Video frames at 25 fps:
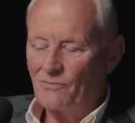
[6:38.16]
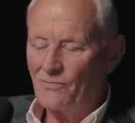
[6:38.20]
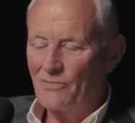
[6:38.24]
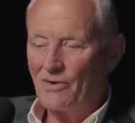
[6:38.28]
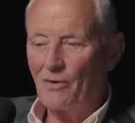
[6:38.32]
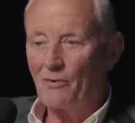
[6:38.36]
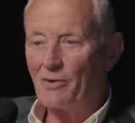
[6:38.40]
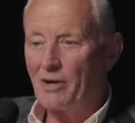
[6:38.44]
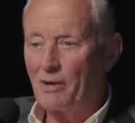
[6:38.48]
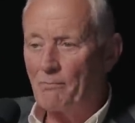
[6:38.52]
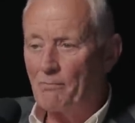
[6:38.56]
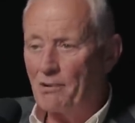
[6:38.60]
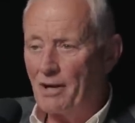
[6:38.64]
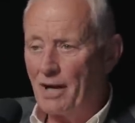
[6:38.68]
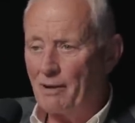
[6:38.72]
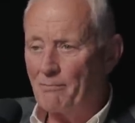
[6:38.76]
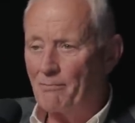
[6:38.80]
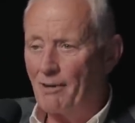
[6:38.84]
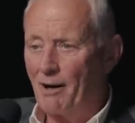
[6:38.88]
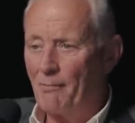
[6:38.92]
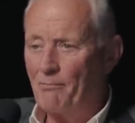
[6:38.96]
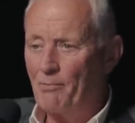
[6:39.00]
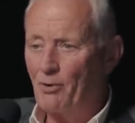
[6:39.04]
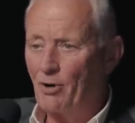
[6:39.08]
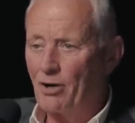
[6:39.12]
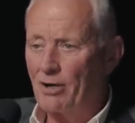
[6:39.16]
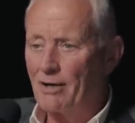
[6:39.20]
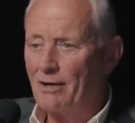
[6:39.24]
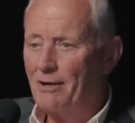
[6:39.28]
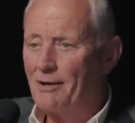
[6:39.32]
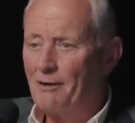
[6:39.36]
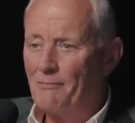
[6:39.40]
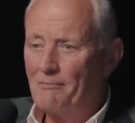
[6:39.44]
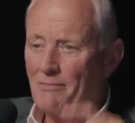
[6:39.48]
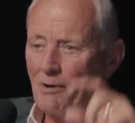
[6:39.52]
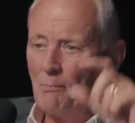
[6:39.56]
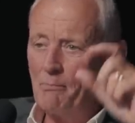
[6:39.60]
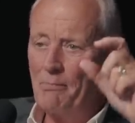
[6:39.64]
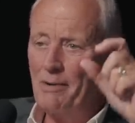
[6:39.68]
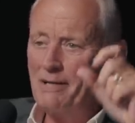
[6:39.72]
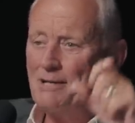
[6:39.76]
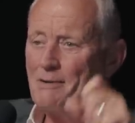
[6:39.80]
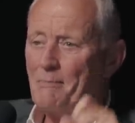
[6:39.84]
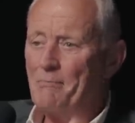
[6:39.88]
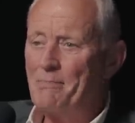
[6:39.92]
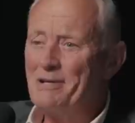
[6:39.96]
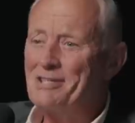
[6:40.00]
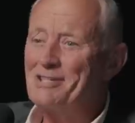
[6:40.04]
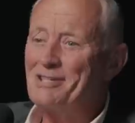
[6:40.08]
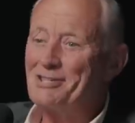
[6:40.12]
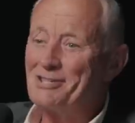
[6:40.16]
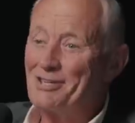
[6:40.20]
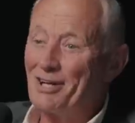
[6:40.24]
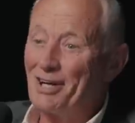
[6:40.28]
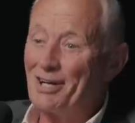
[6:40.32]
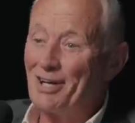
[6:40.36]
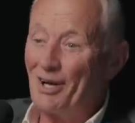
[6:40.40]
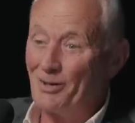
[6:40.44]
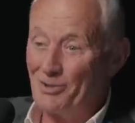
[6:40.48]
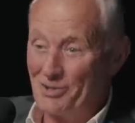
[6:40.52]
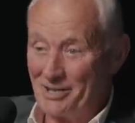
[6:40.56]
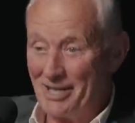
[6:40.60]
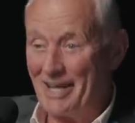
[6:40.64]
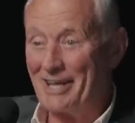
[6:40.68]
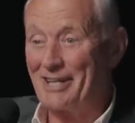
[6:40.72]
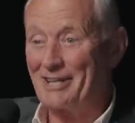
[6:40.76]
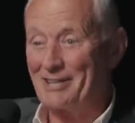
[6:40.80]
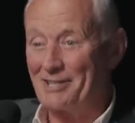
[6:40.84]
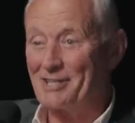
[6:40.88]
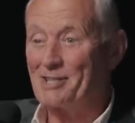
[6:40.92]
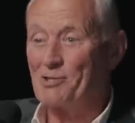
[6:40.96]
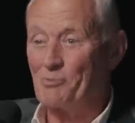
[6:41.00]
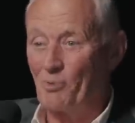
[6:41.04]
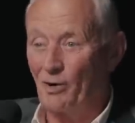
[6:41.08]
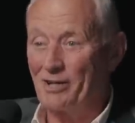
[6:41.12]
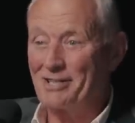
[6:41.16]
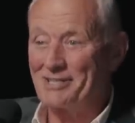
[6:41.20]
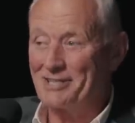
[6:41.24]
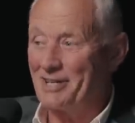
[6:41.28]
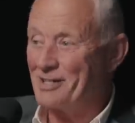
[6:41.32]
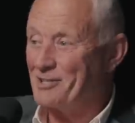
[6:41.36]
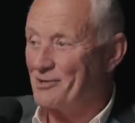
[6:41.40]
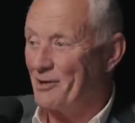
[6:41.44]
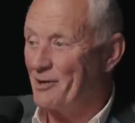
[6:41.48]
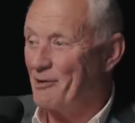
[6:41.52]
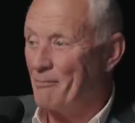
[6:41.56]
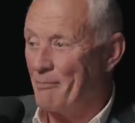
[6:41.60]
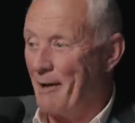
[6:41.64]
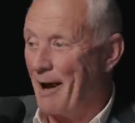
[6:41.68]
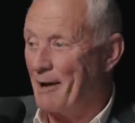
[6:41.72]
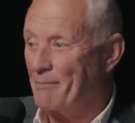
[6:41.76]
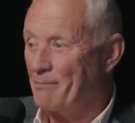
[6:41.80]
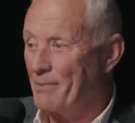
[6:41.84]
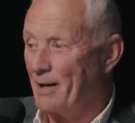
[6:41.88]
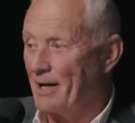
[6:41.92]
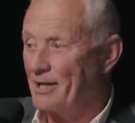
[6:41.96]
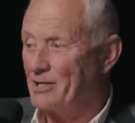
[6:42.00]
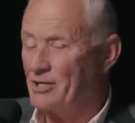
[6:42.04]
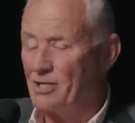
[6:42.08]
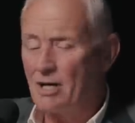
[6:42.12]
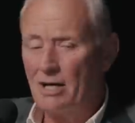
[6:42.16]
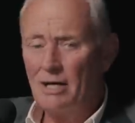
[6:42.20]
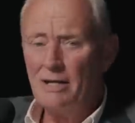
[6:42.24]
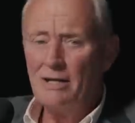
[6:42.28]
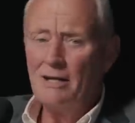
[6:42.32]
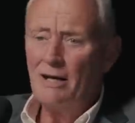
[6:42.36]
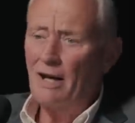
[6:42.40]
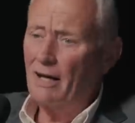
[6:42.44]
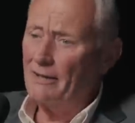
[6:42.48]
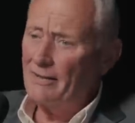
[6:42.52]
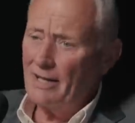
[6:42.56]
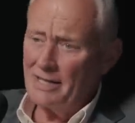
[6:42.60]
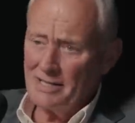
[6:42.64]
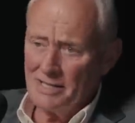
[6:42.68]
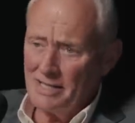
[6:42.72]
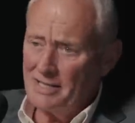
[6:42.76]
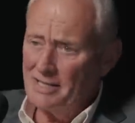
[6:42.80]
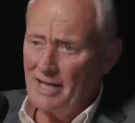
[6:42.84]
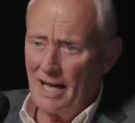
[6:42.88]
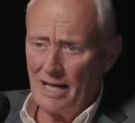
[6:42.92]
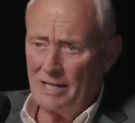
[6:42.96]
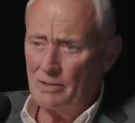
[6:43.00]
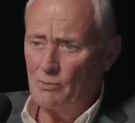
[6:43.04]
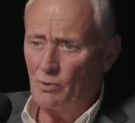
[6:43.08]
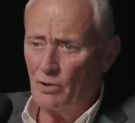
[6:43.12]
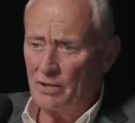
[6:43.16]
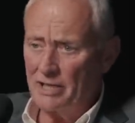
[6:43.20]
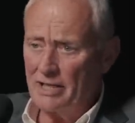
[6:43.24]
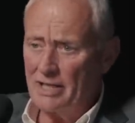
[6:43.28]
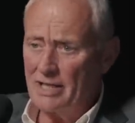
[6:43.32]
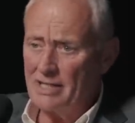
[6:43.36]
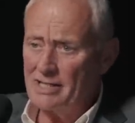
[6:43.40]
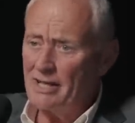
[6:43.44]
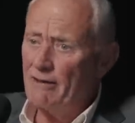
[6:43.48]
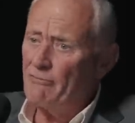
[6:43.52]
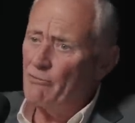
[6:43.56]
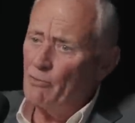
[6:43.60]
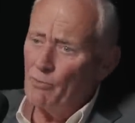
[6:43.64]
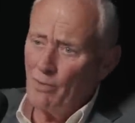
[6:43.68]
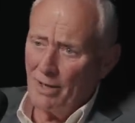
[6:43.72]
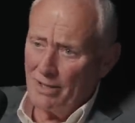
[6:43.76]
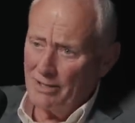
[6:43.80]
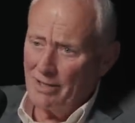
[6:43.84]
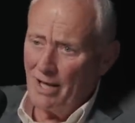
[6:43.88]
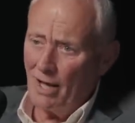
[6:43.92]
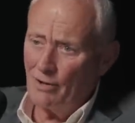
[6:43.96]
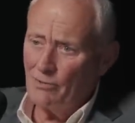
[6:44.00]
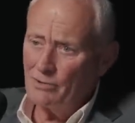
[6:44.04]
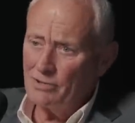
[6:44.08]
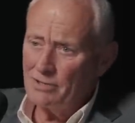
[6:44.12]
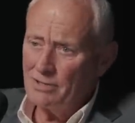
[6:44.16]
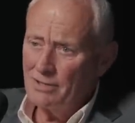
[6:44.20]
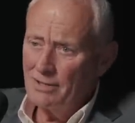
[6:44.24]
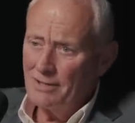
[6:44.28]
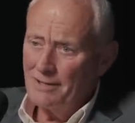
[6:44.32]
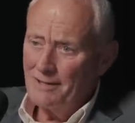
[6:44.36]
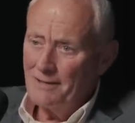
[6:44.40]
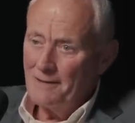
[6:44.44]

don't want to plug my book, but business a close second is what it says on the back page. And that's exactly what it is. Everyone knows.